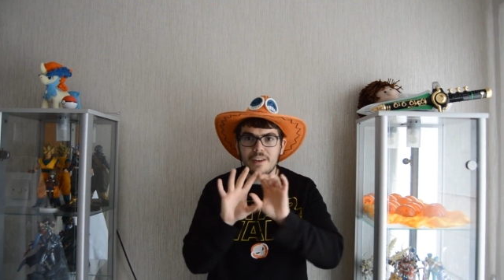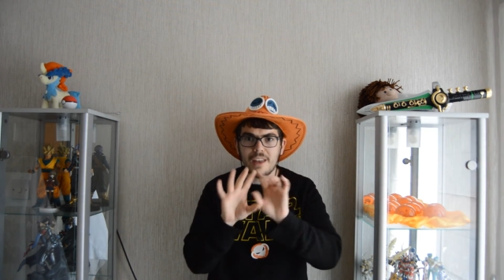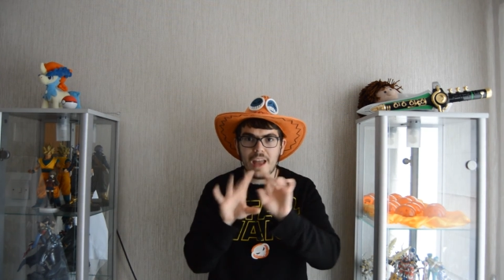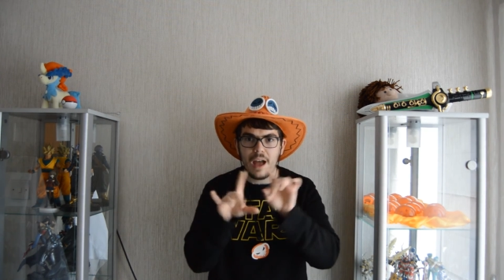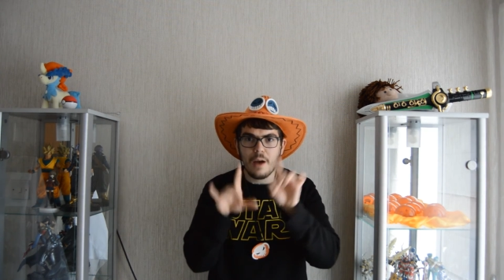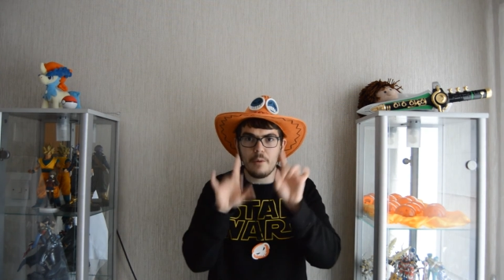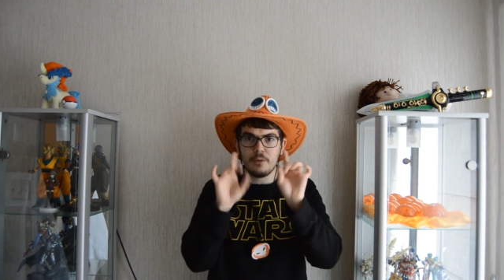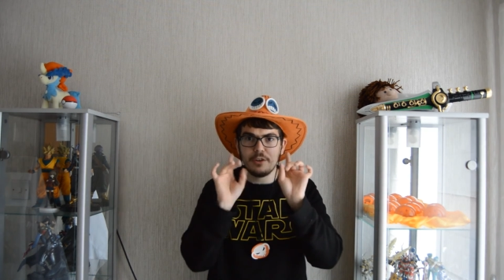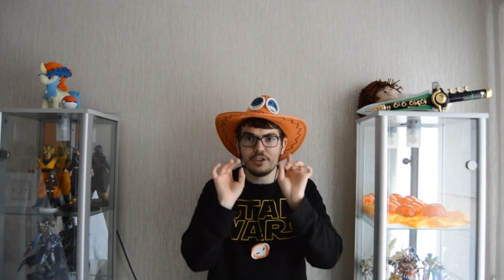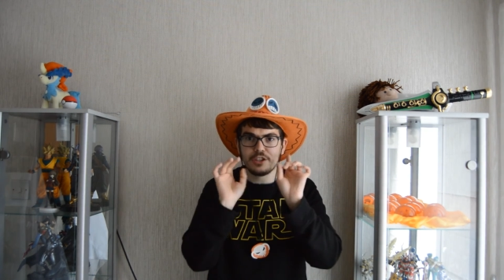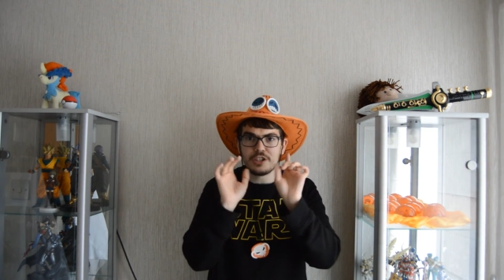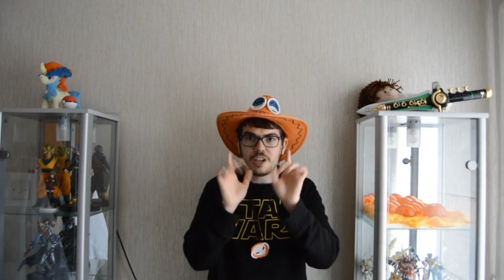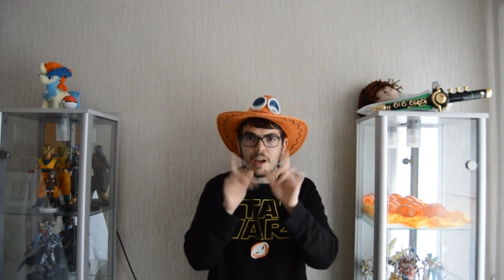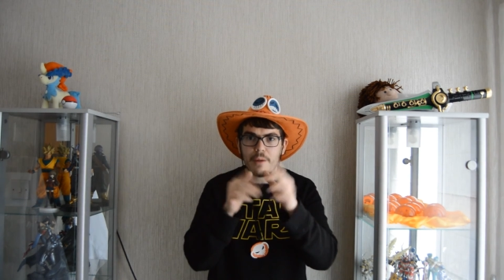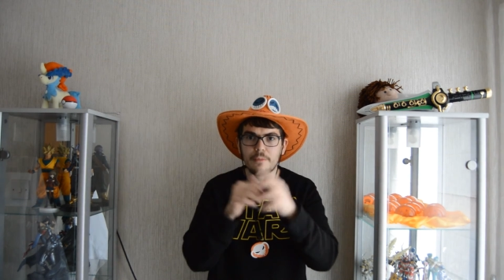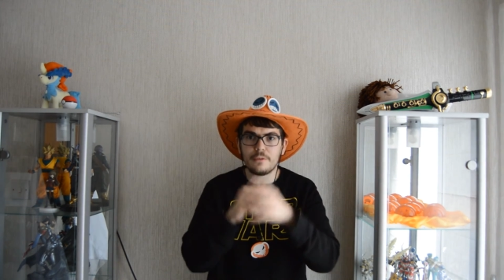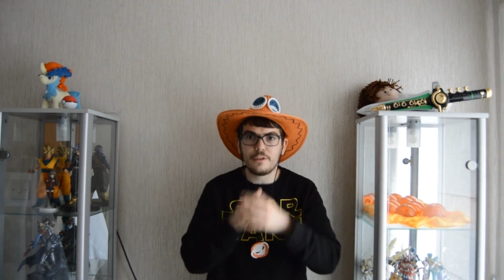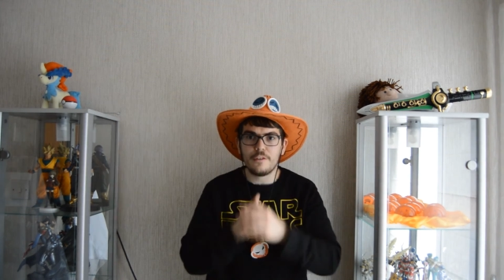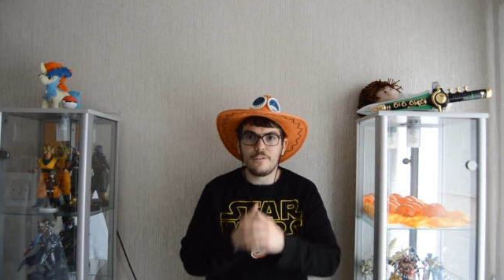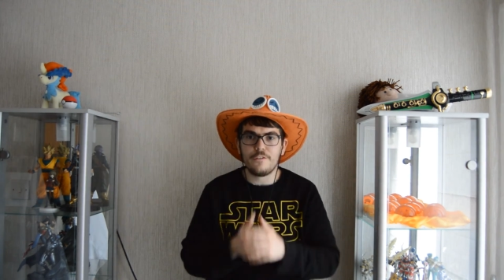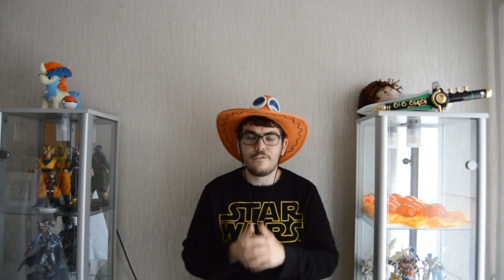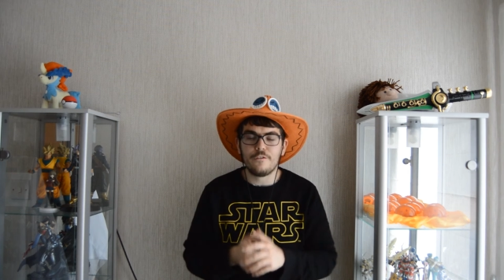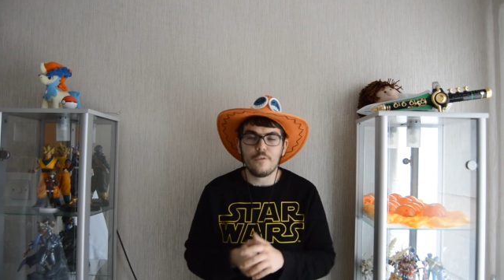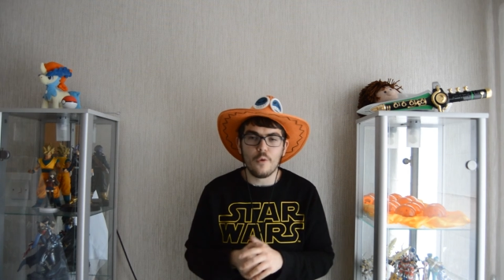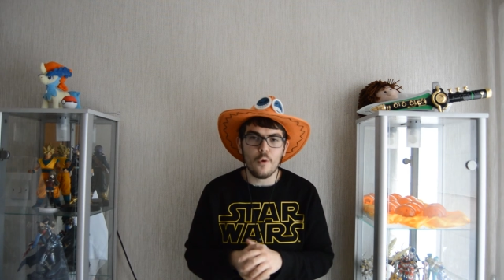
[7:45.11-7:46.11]
now in chapter
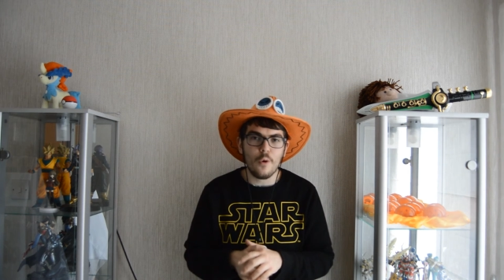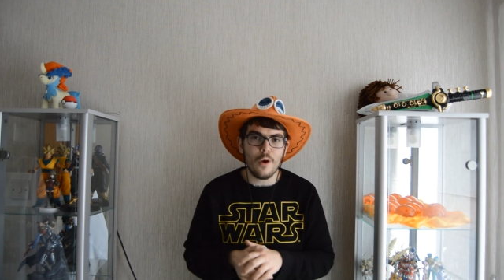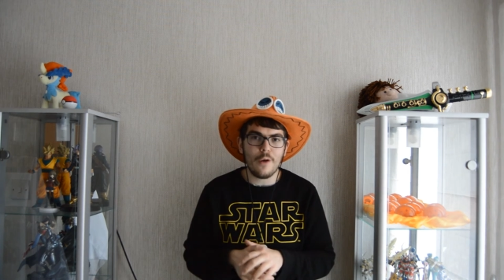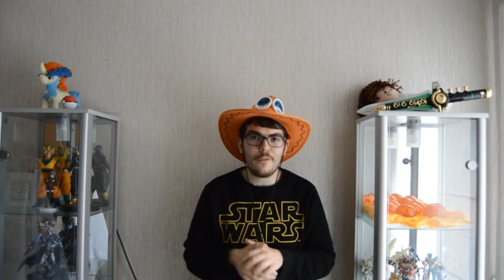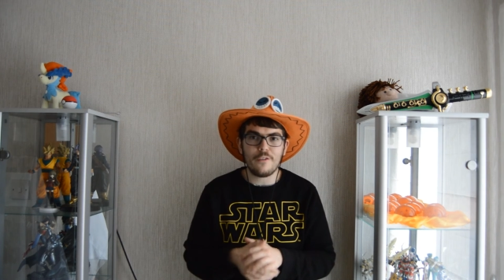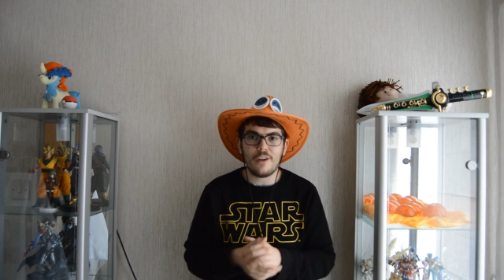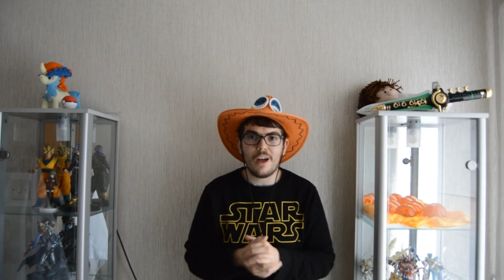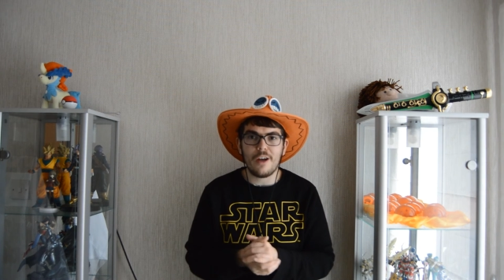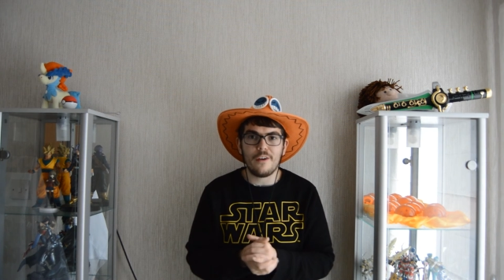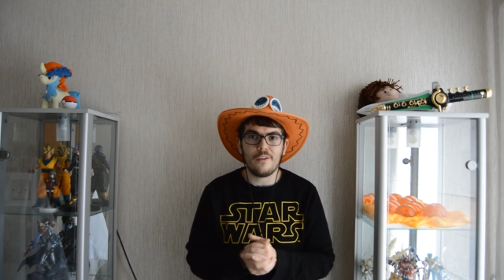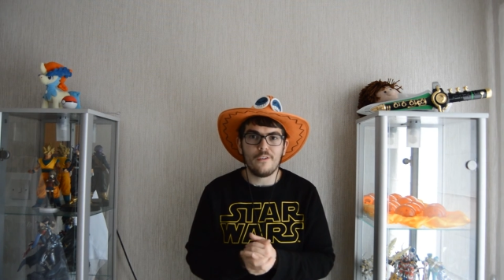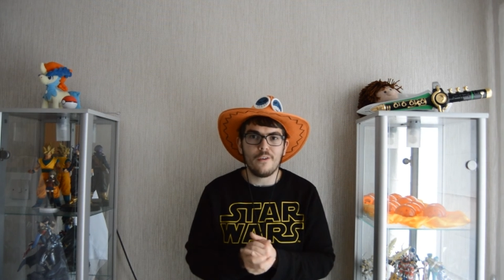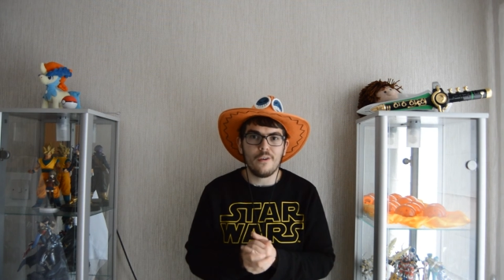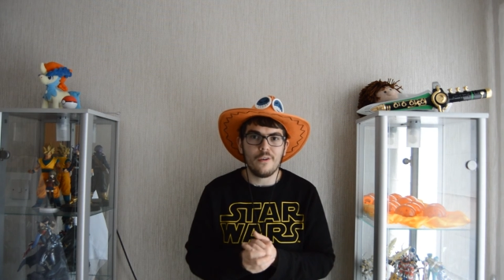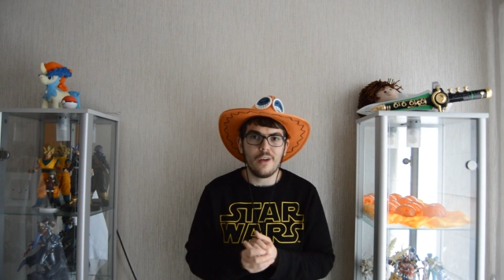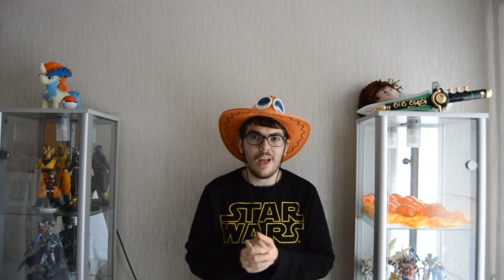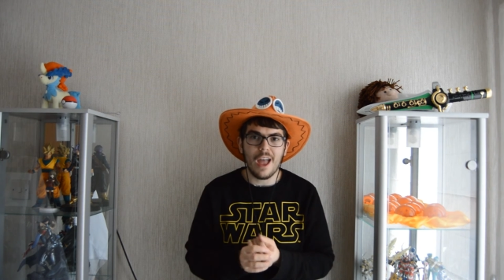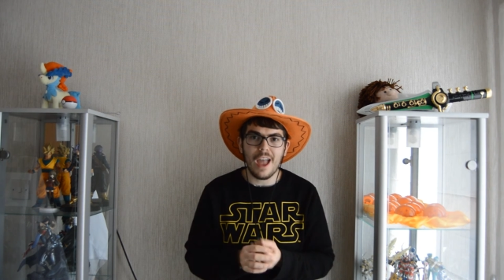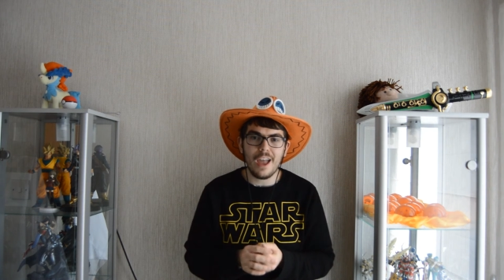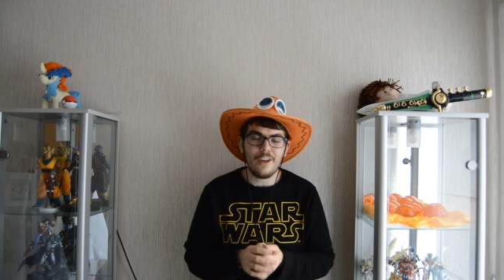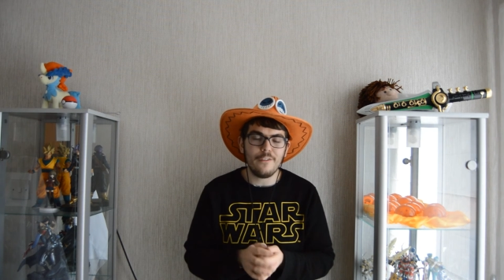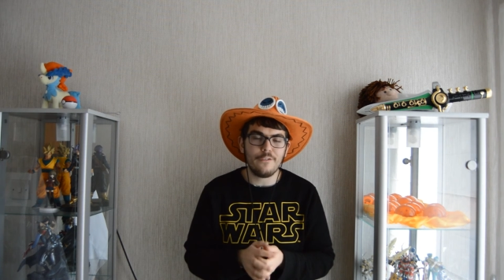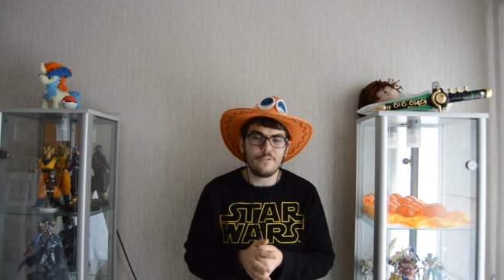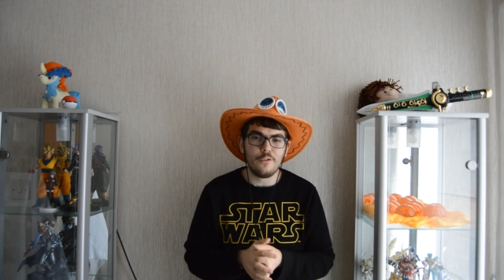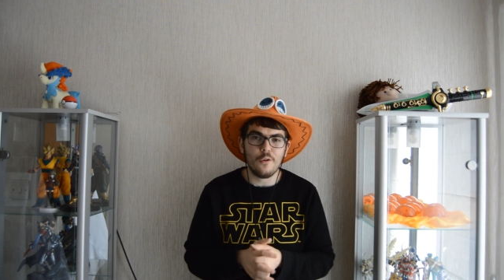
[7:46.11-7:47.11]

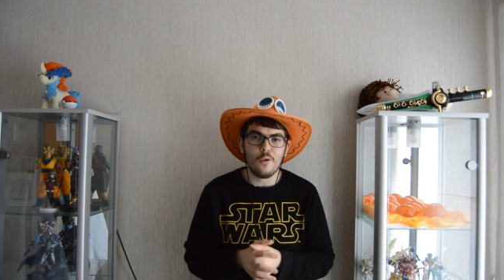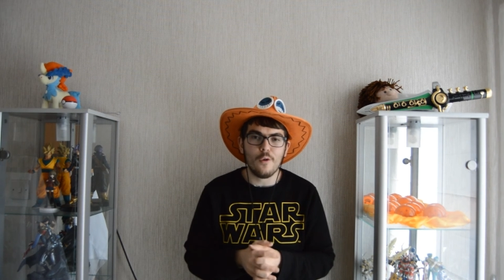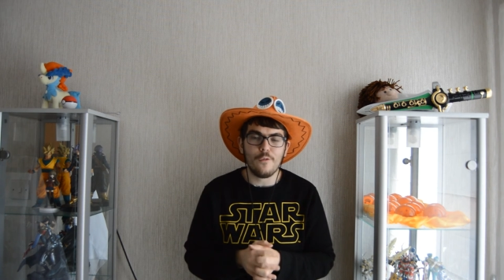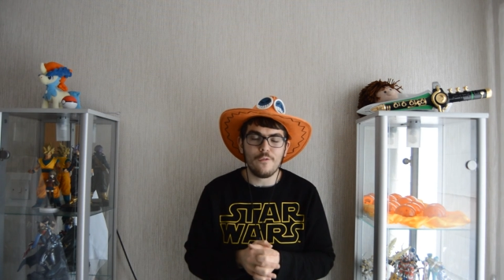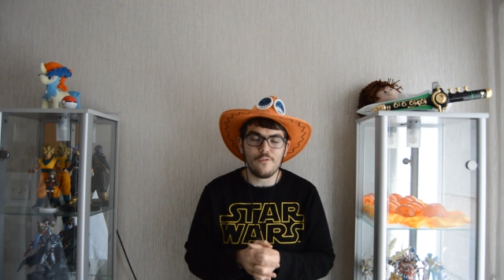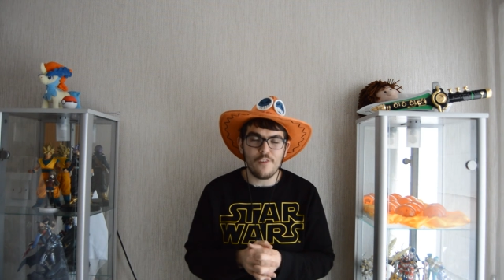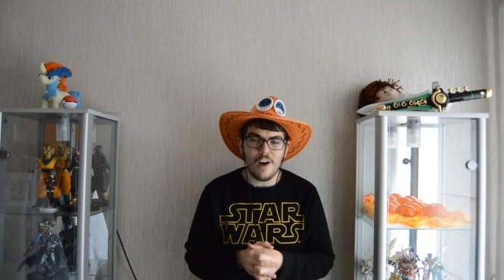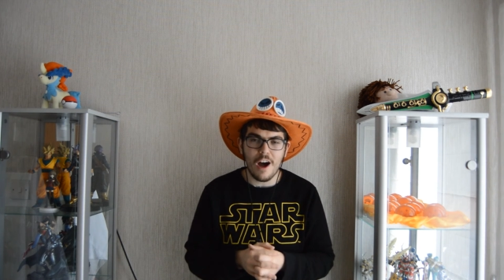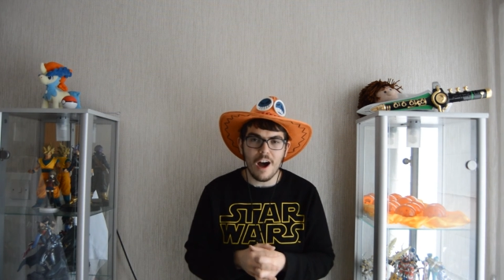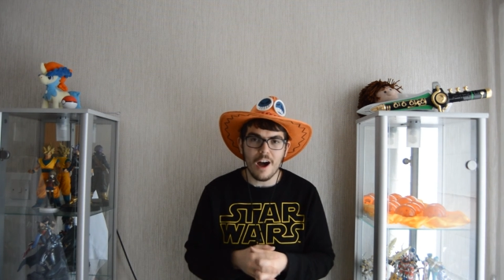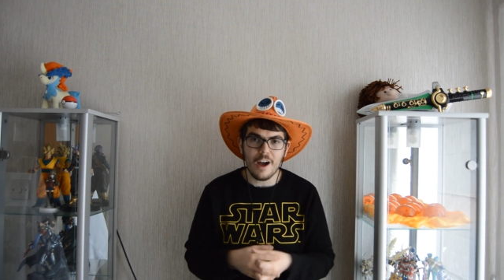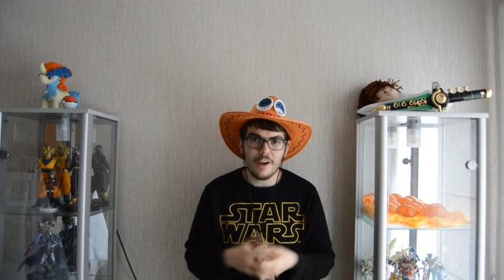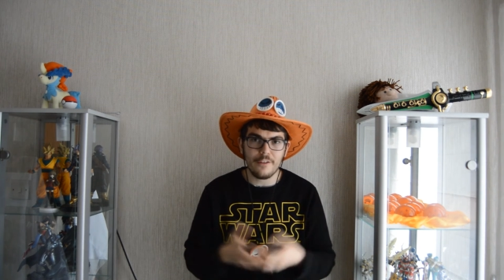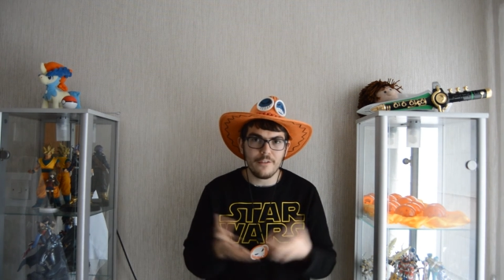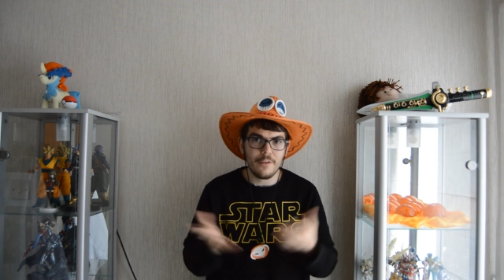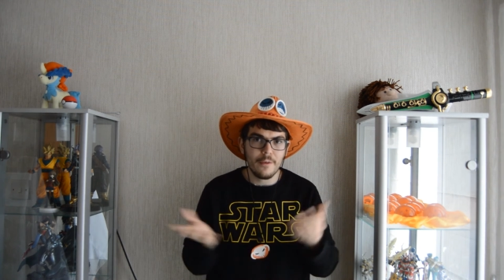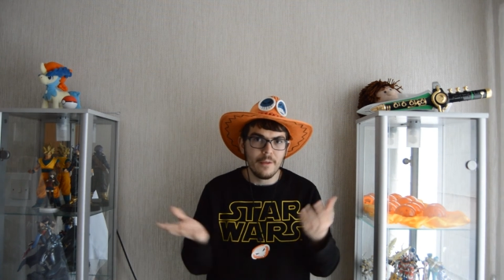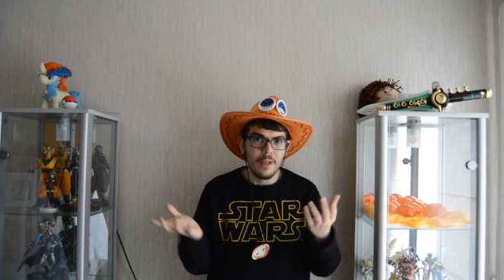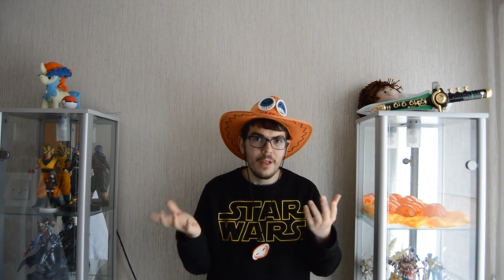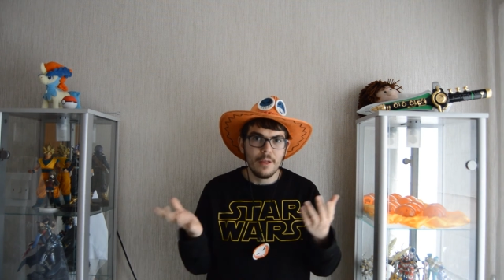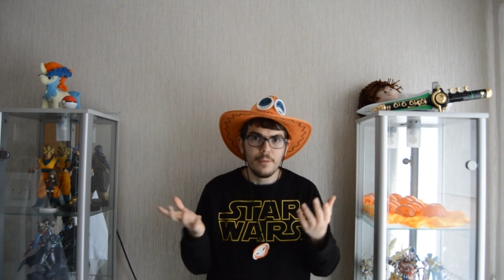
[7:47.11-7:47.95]
845?